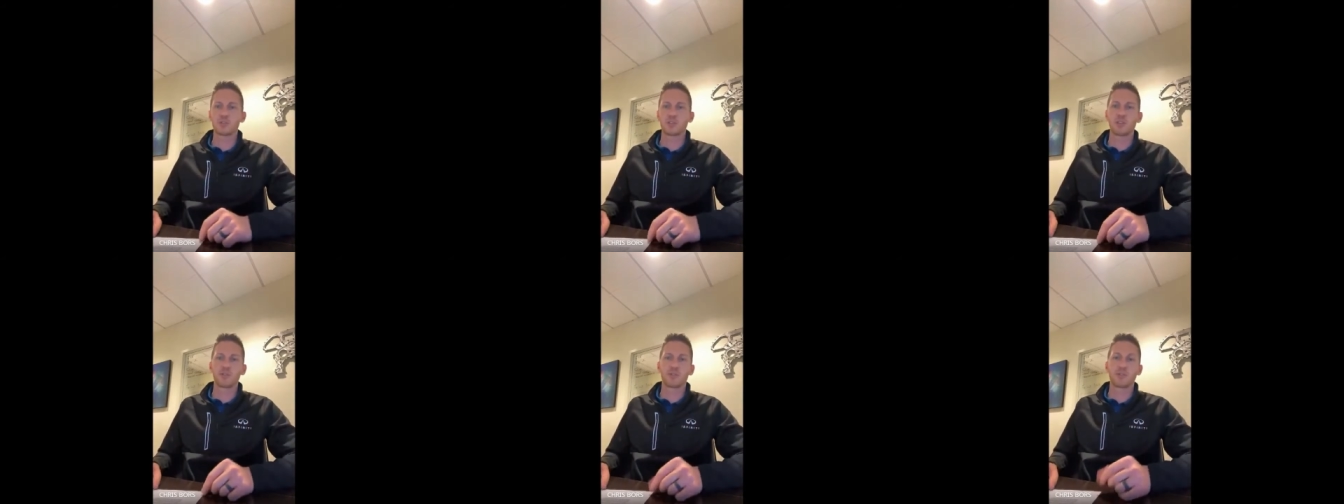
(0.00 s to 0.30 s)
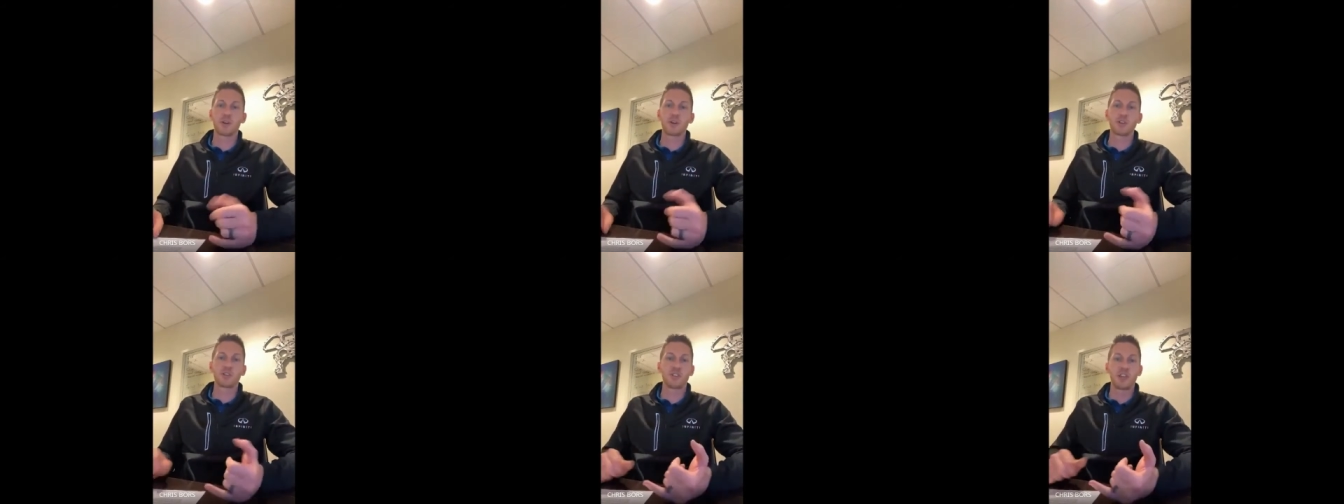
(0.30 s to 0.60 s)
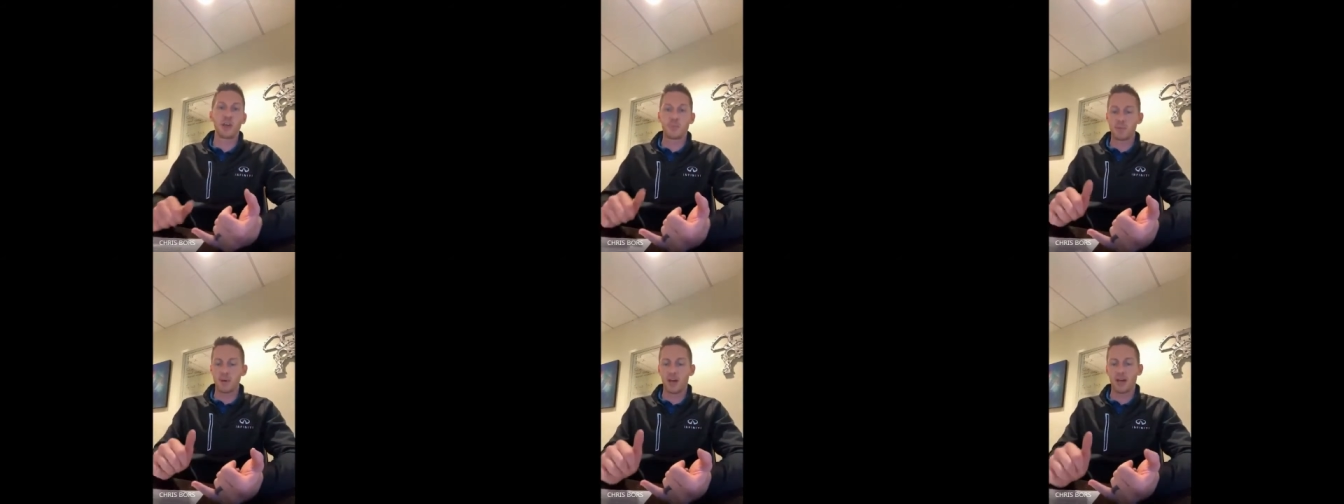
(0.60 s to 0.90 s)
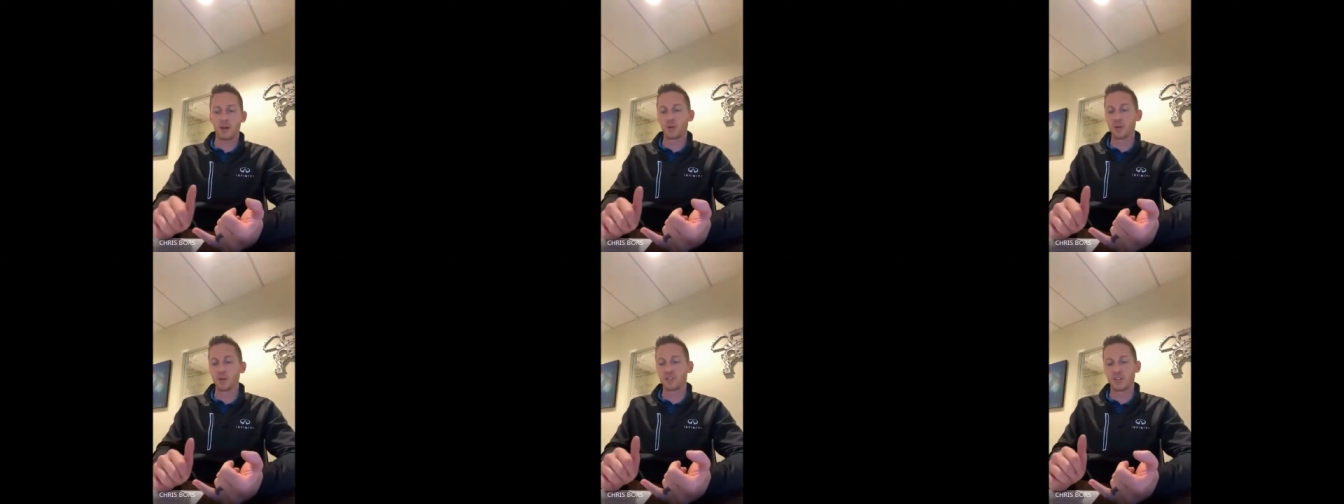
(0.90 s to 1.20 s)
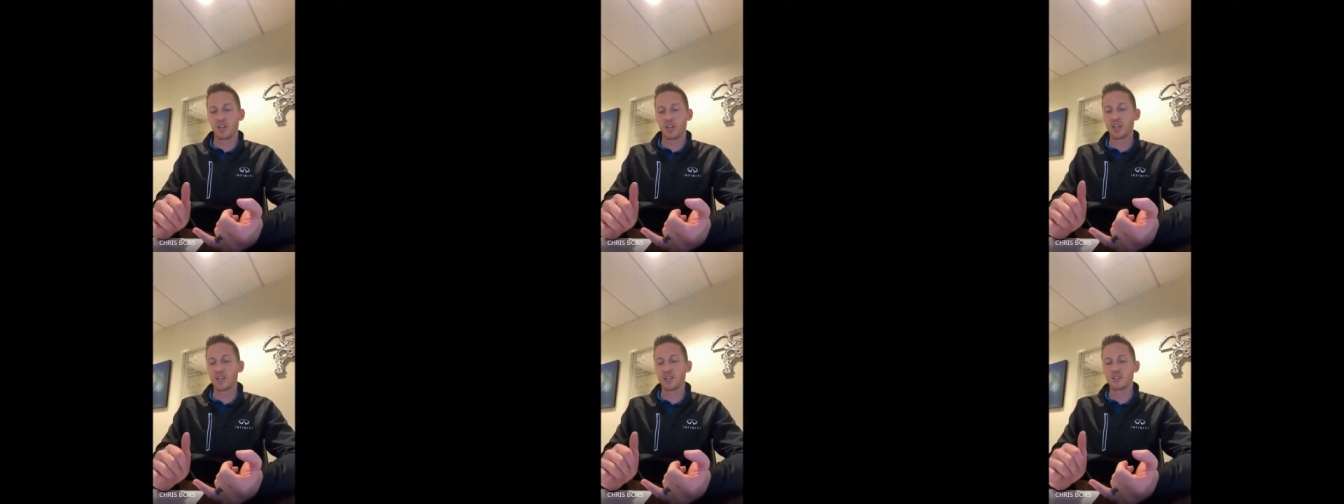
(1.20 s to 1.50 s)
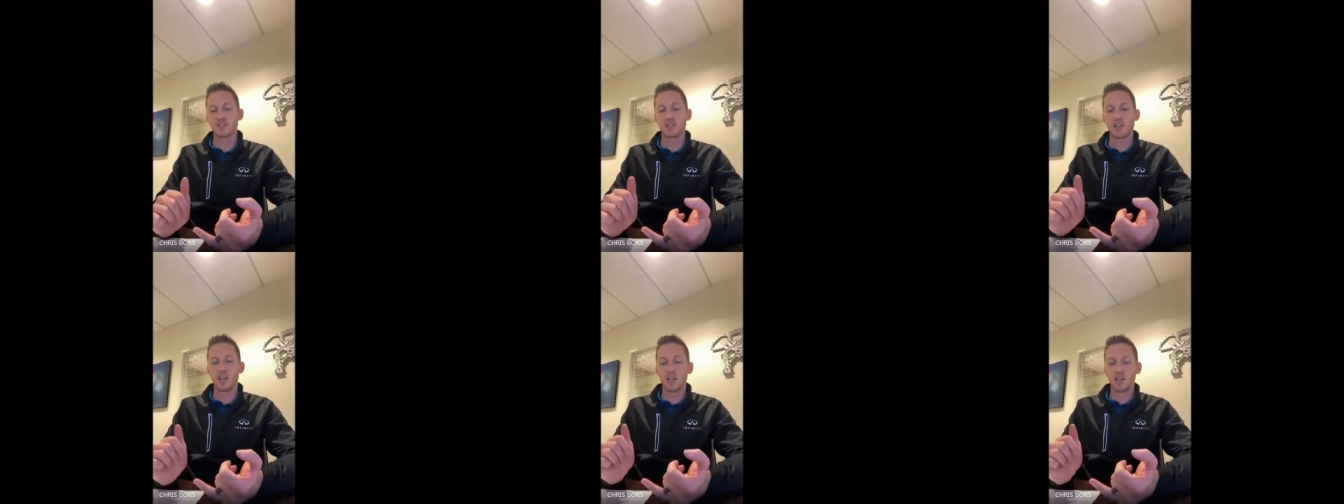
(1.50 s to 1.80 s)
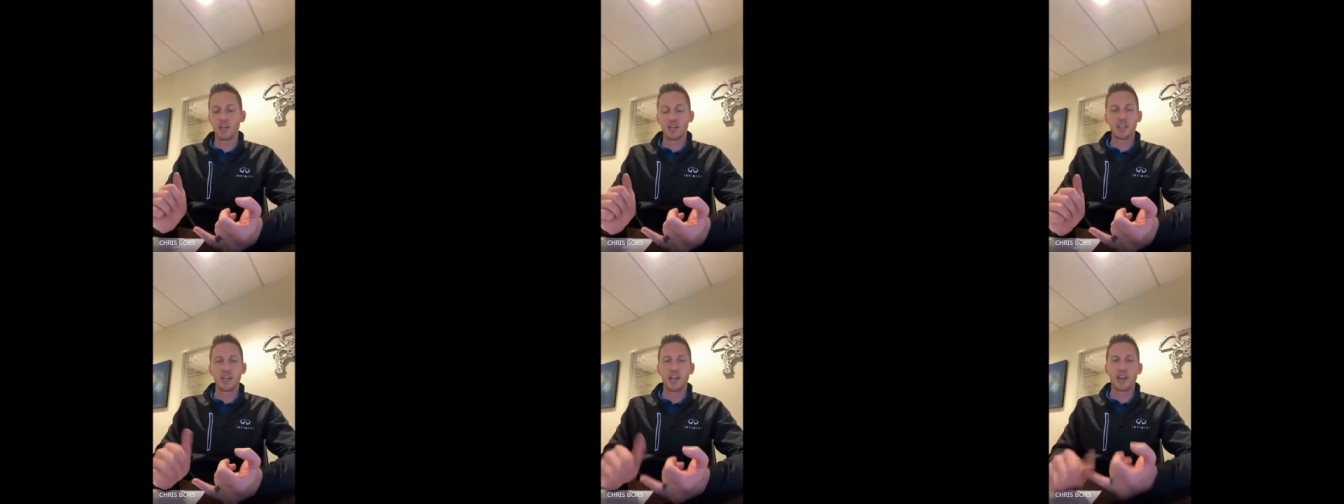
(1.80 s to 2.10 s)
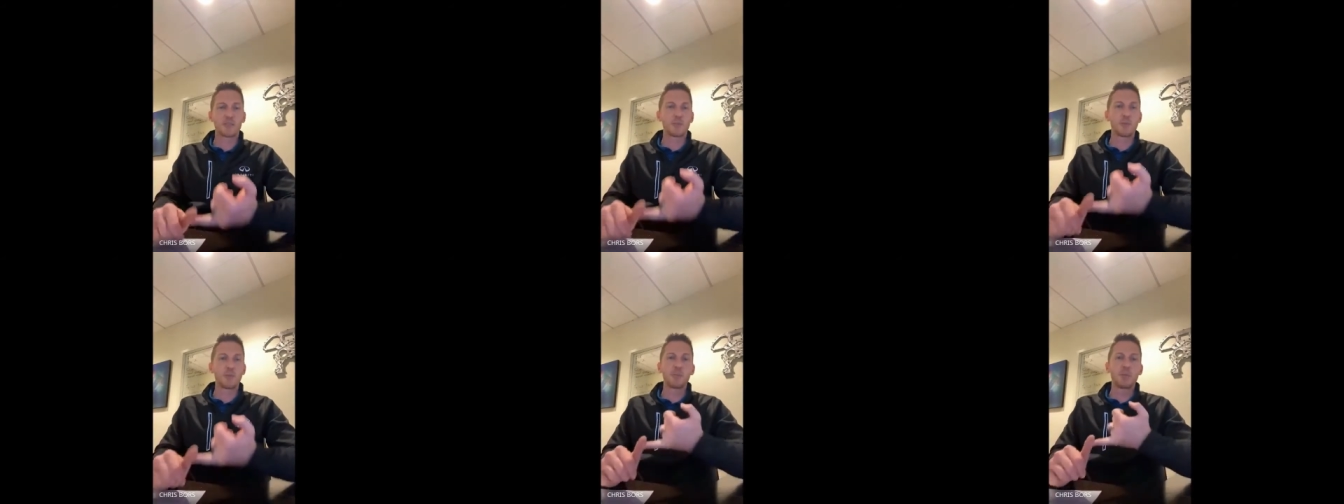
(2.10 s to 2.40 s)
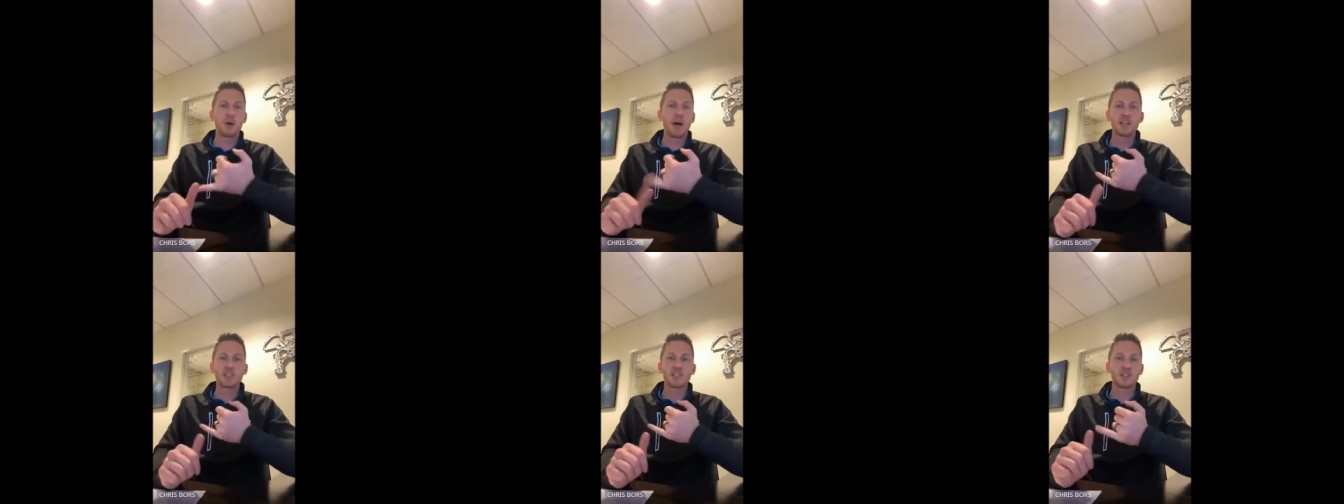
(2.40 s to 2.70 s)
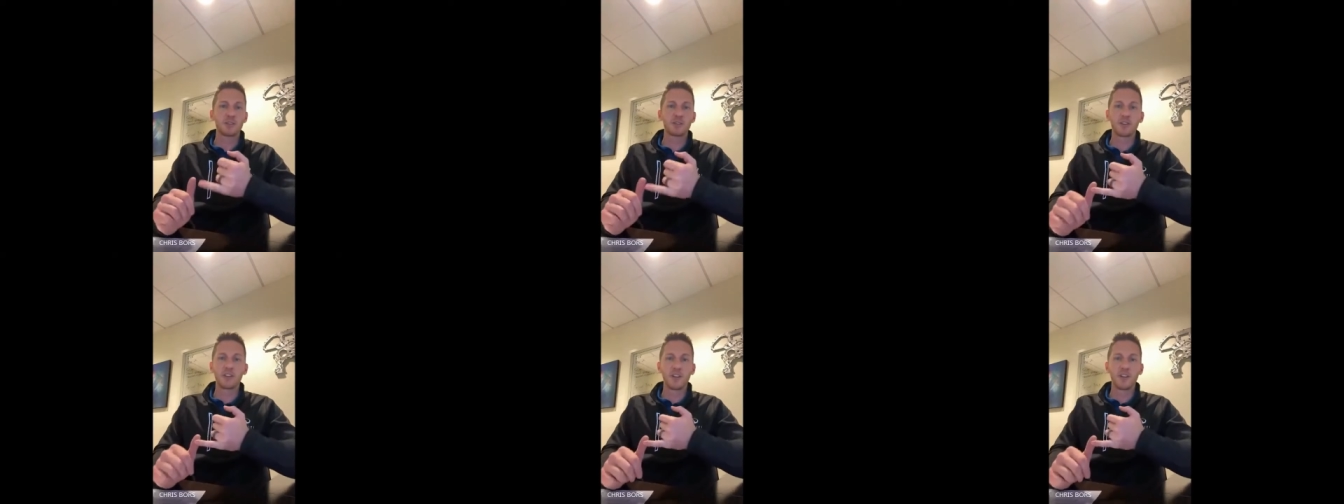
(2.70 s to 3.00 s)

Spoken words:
So the first step I always say is you have to be positive.